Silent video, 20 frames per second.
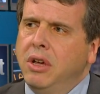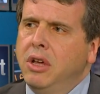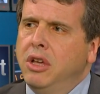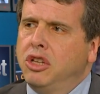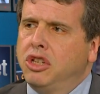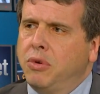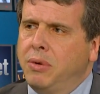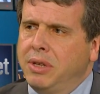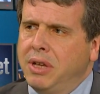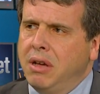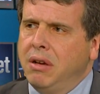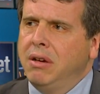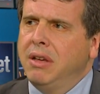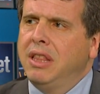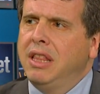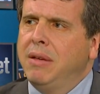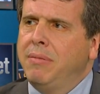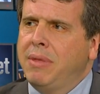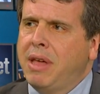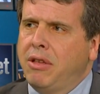So we're telling
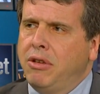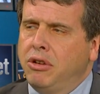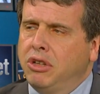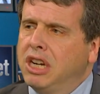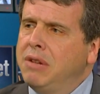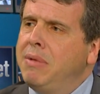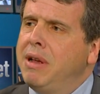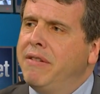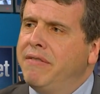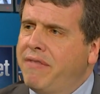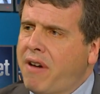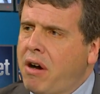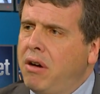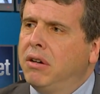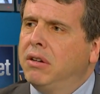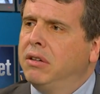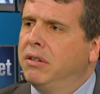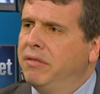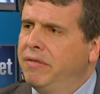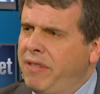them that there's going to be a
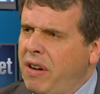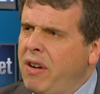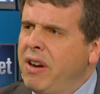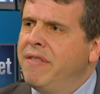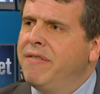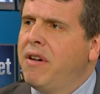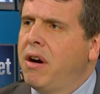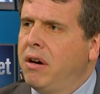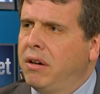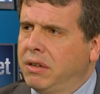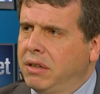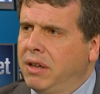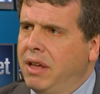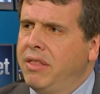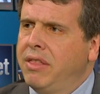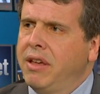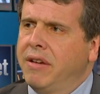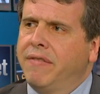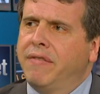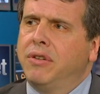volatile, very volatile, I
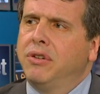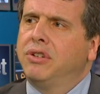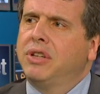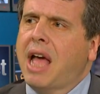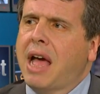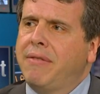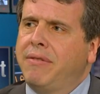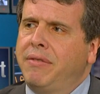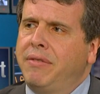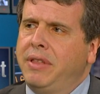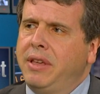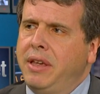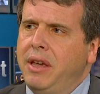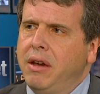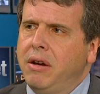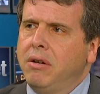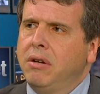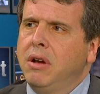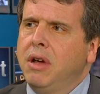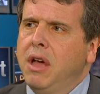think, first half of the
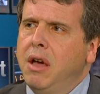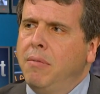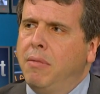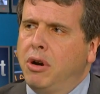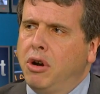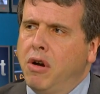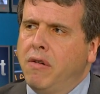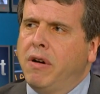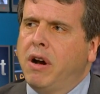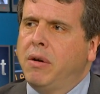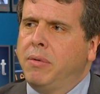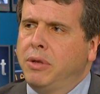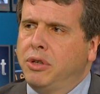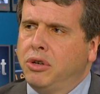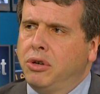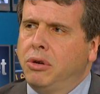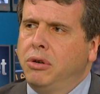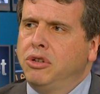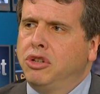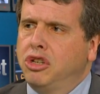year, but overall
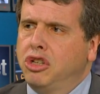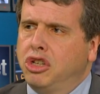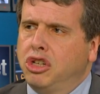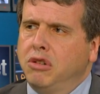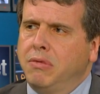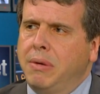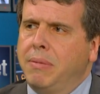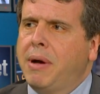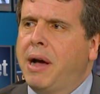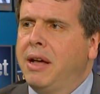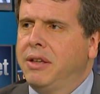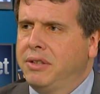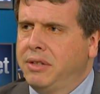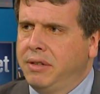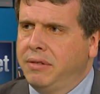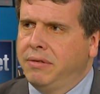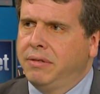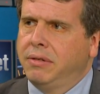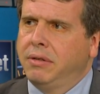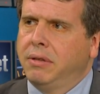returns should still be positive.